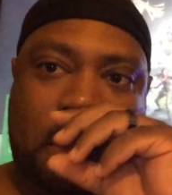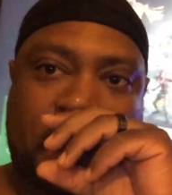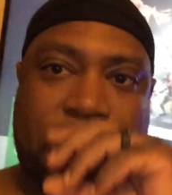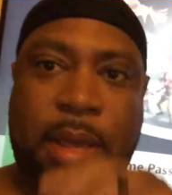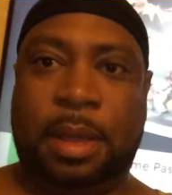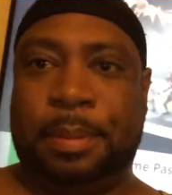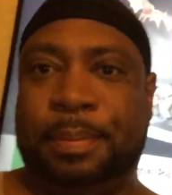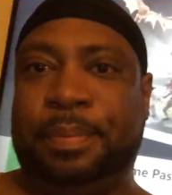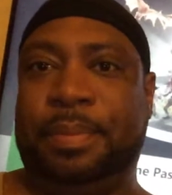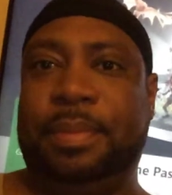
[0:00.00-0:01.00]
But
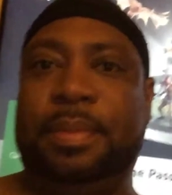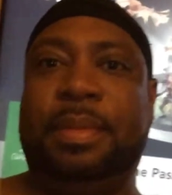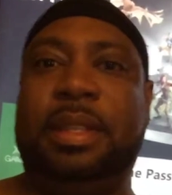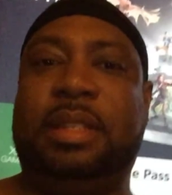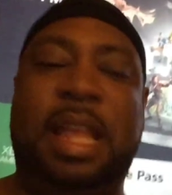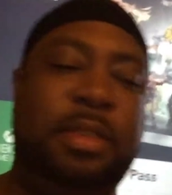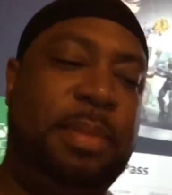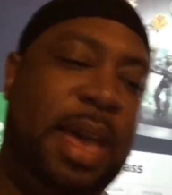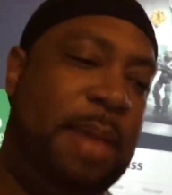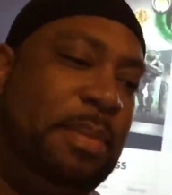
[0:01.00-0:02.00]
it's nothing
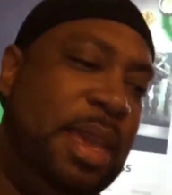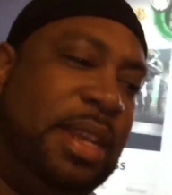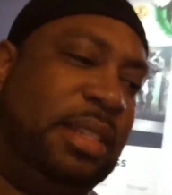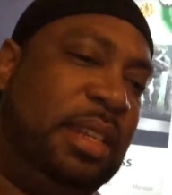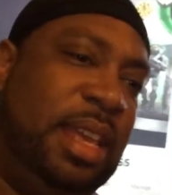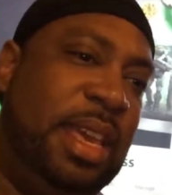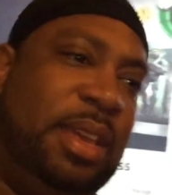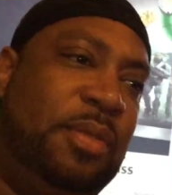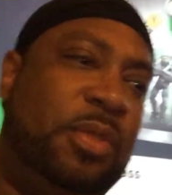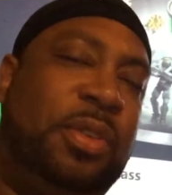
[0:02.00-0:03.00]
about being a
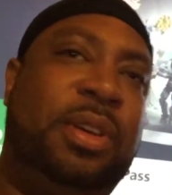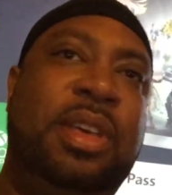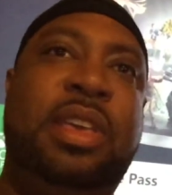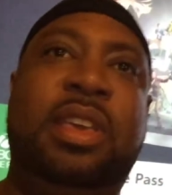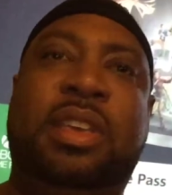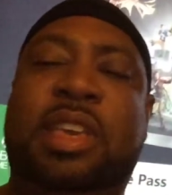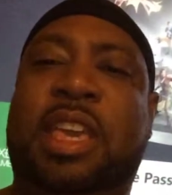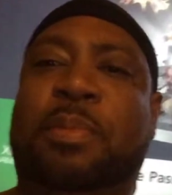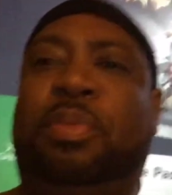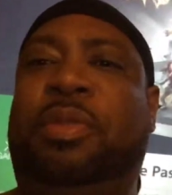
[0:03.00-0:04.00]
slave or
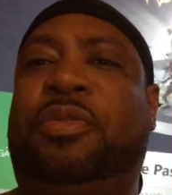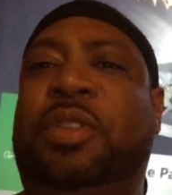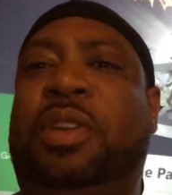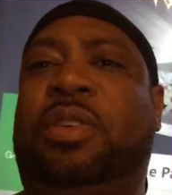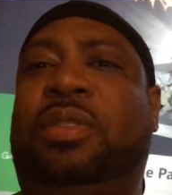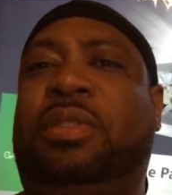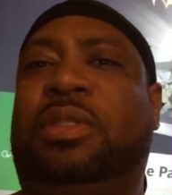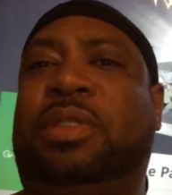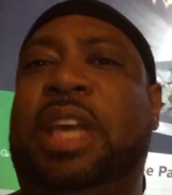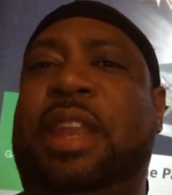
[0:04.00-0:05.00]
Emperor Phil
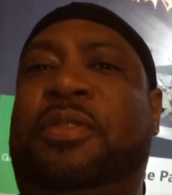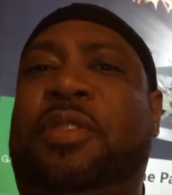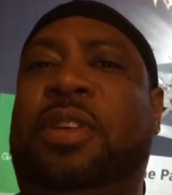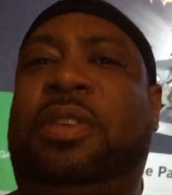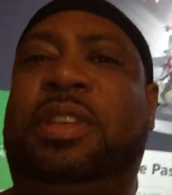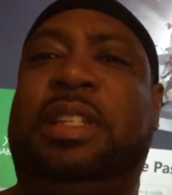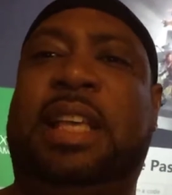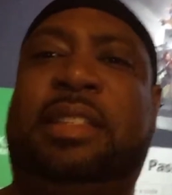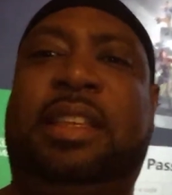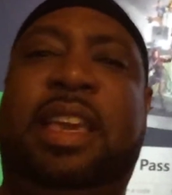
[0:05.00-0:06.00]
or Daddy Phil, because
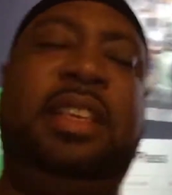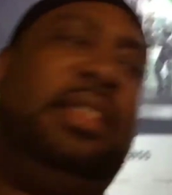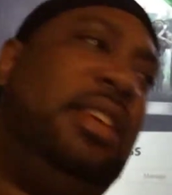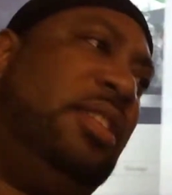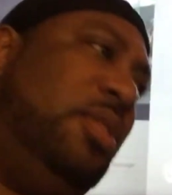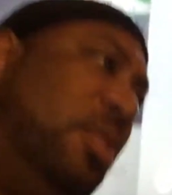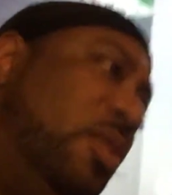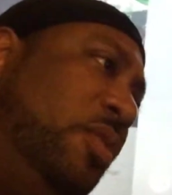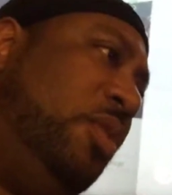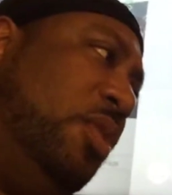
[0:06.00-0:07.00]
that's the case. Then if
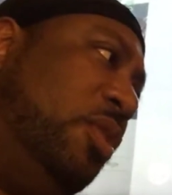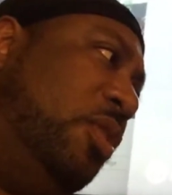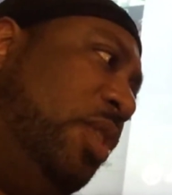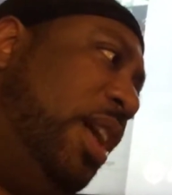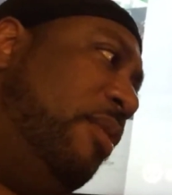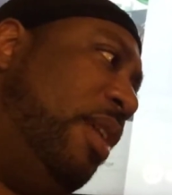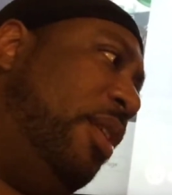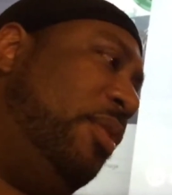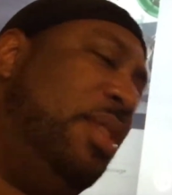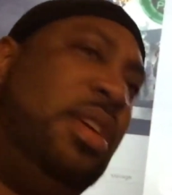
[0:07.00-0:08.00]
you're gonna go that
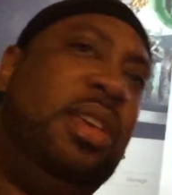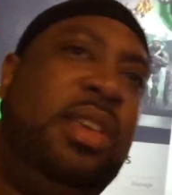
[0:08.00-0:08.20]
route,